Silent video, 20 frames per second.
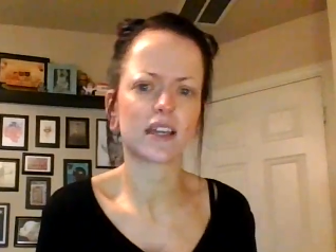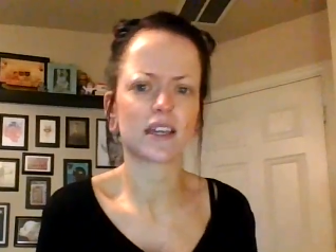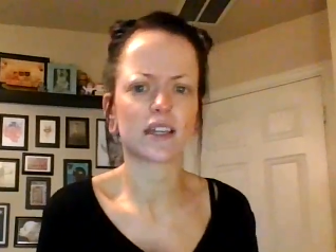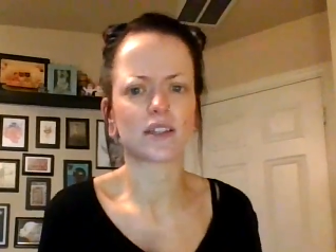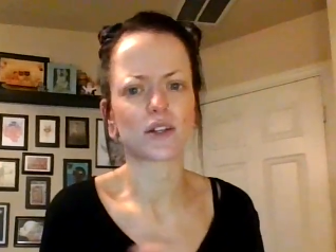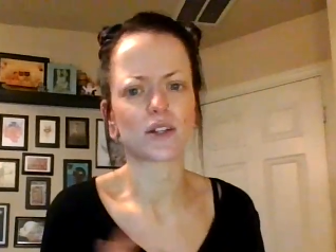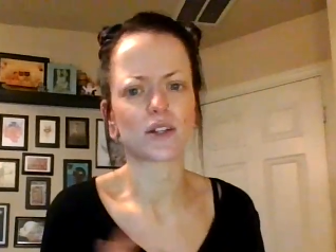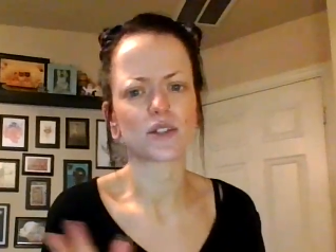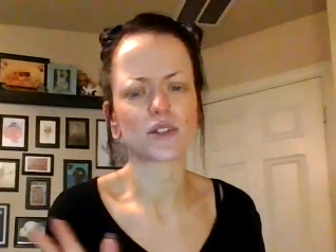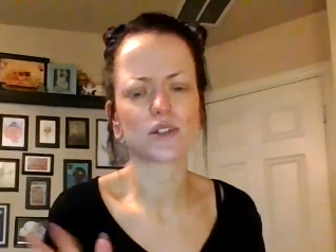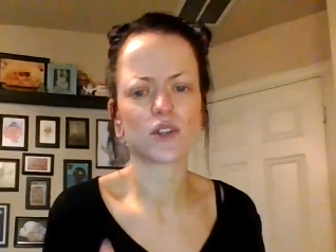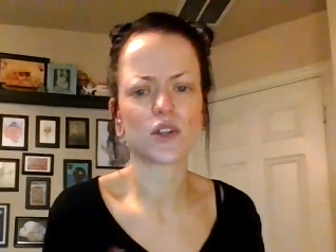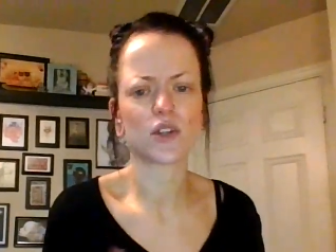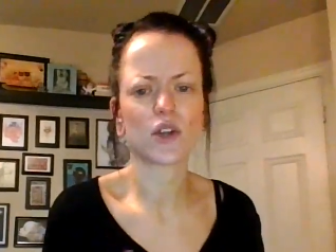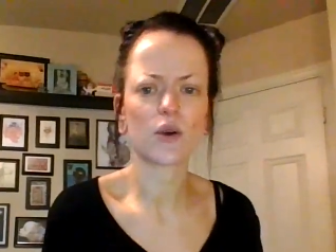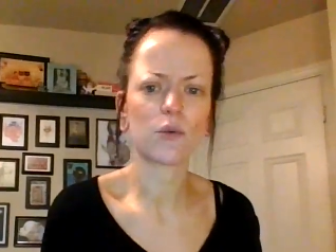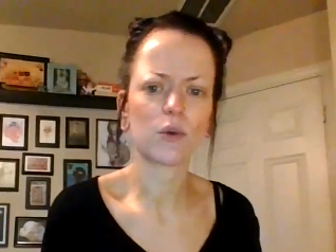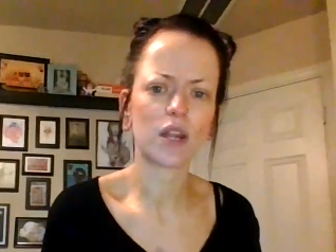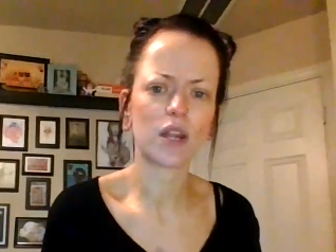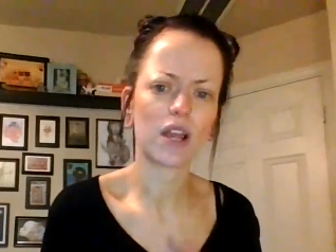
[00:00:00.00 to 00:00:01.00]
and there's,
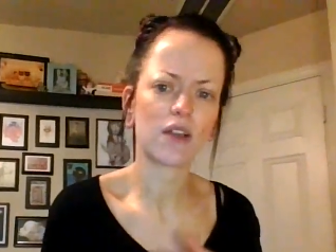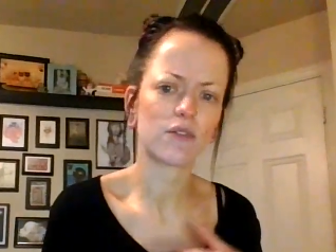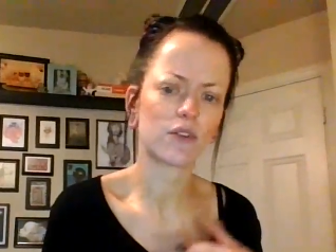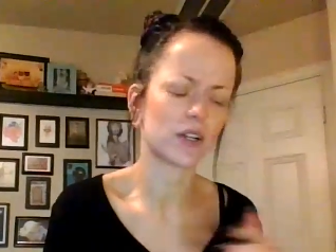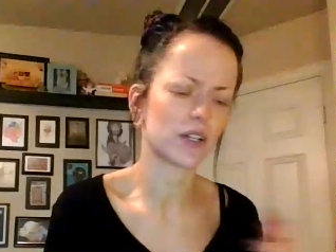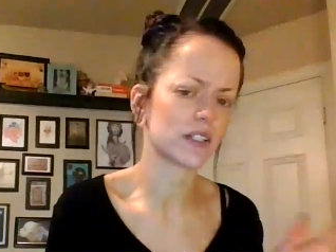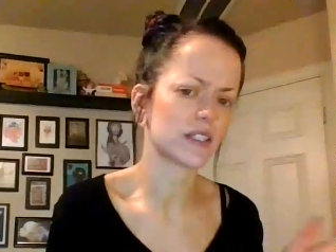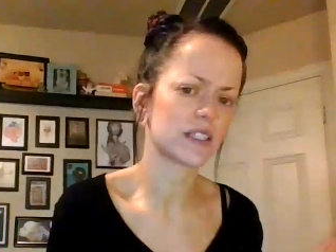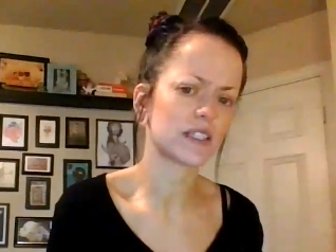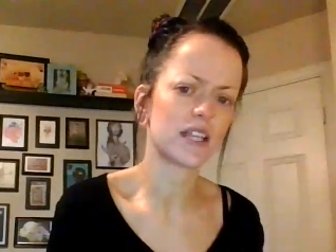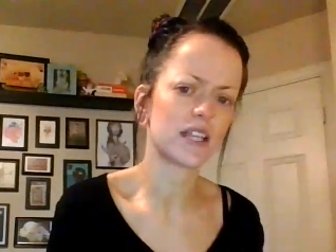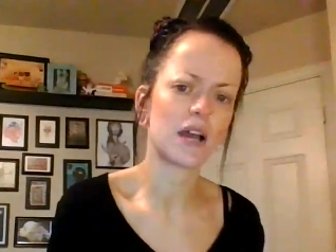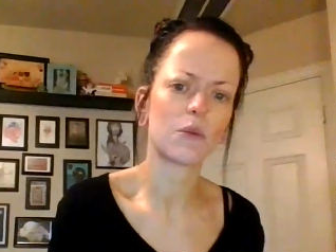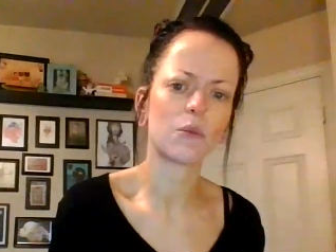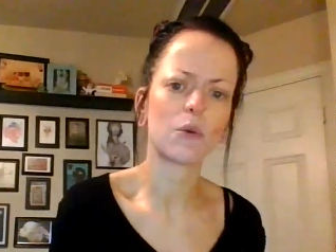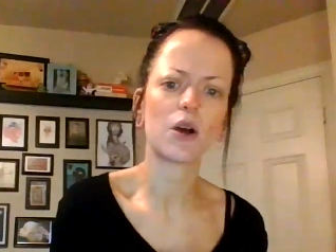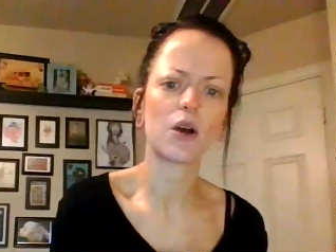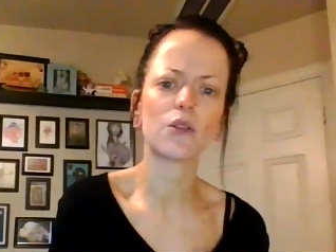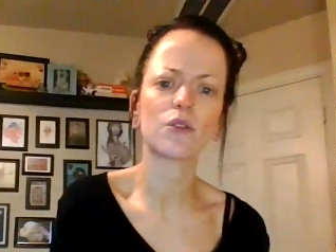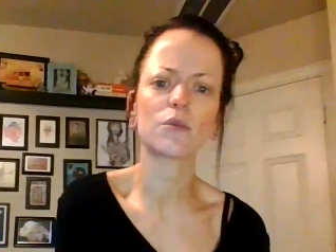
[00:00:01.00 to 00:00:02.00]
whatever, and it's not
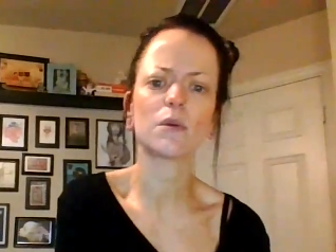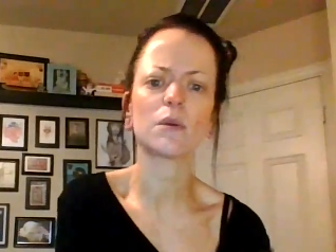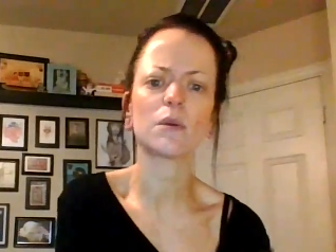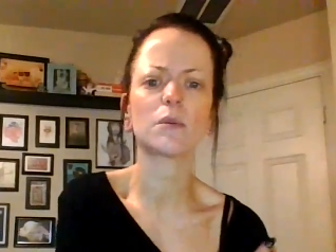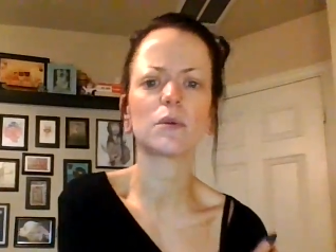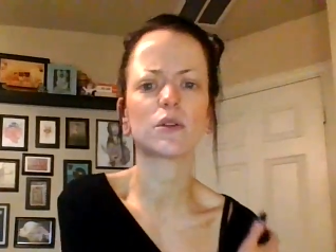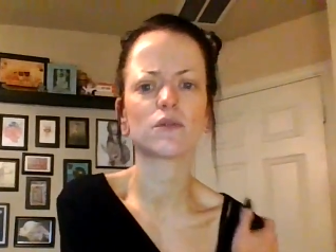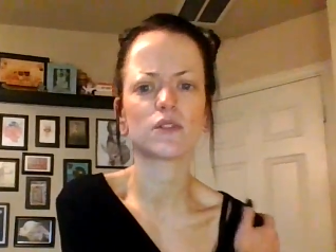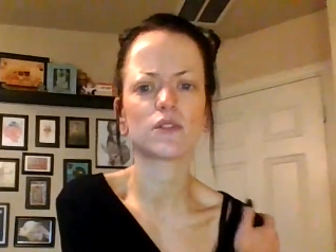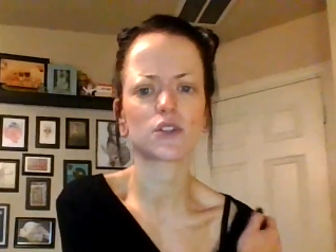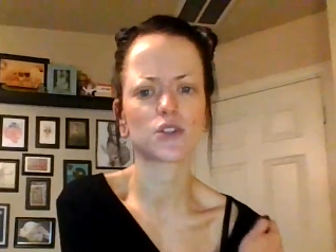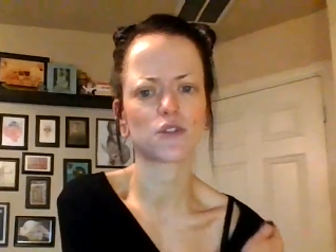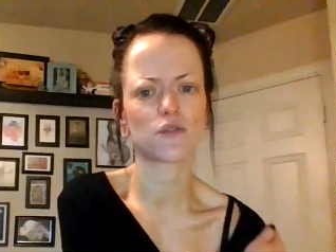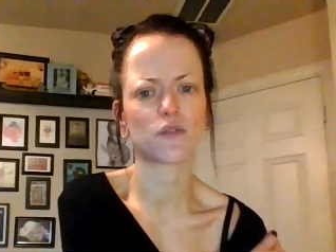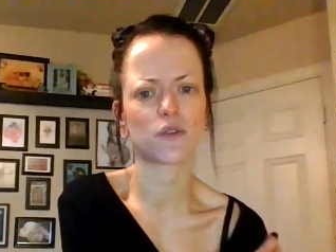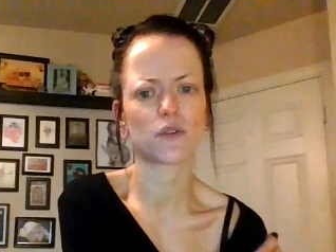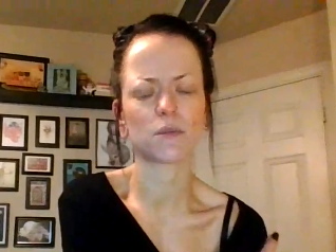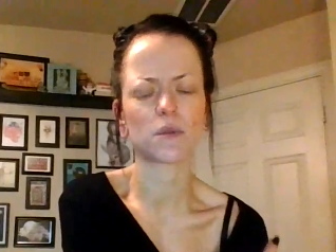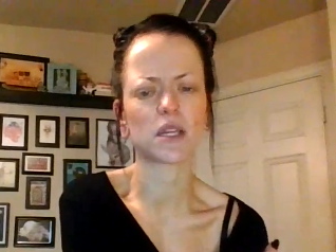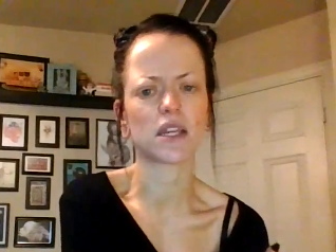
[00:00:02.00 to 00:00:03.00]
what other people envision
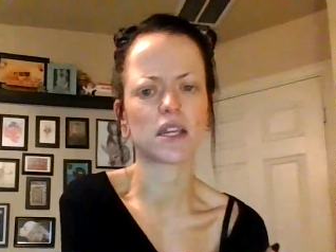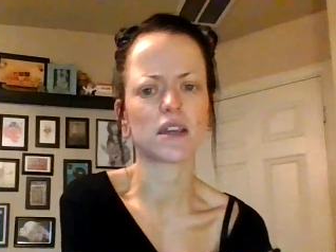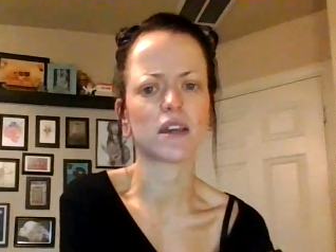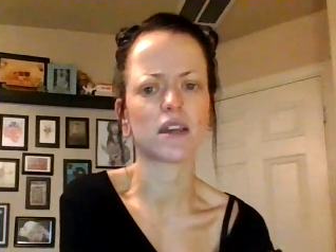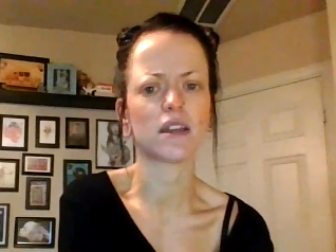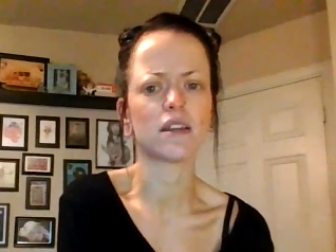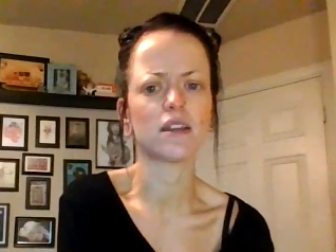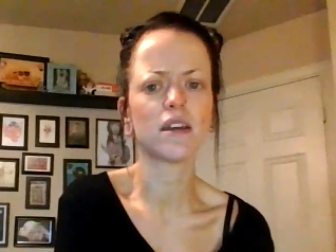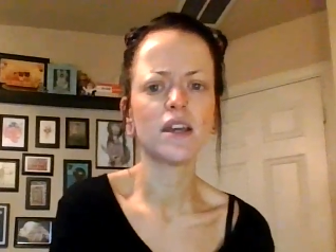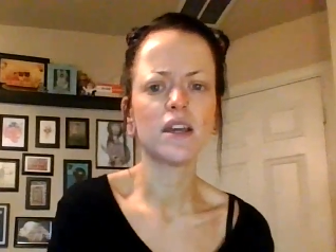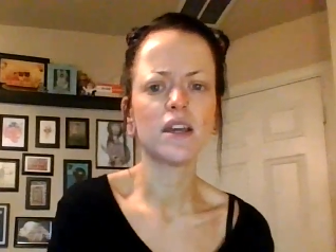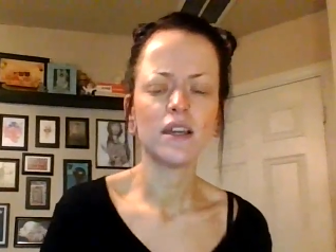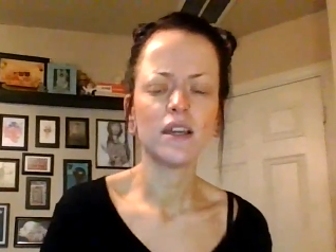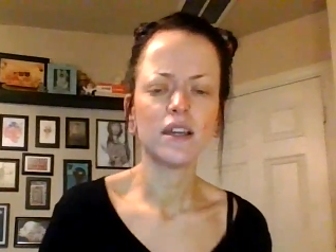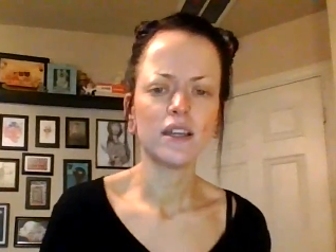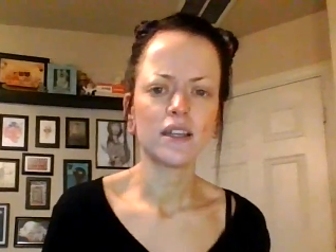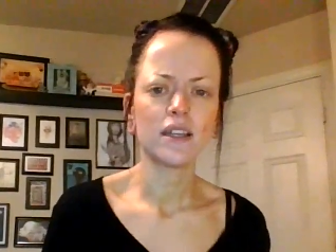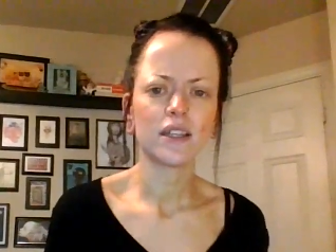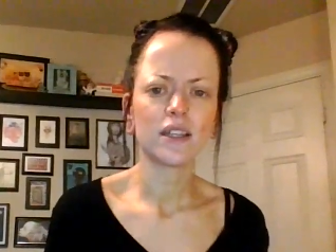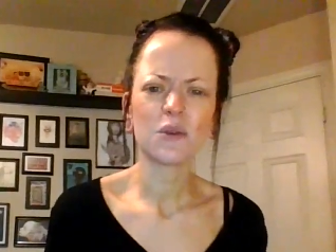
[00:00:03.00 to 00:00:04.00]
for me, and,
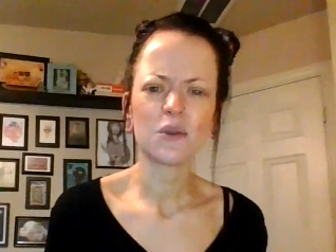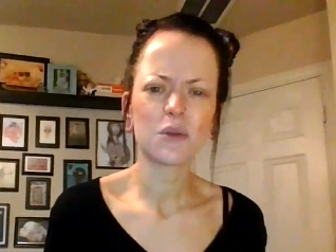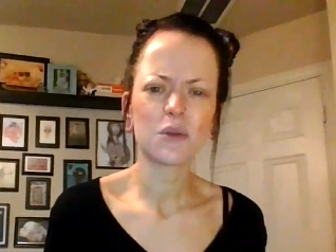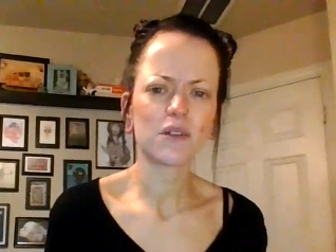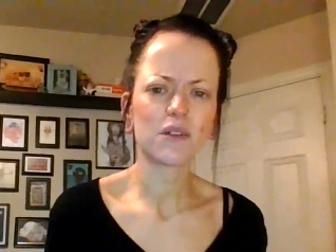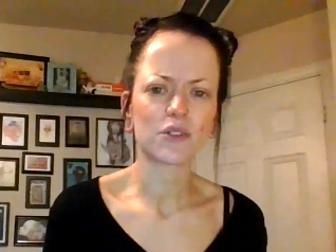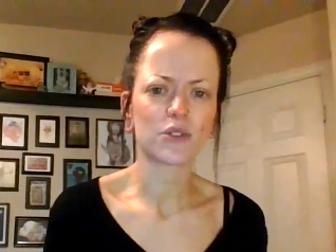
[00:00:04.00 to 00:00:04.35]
whatever.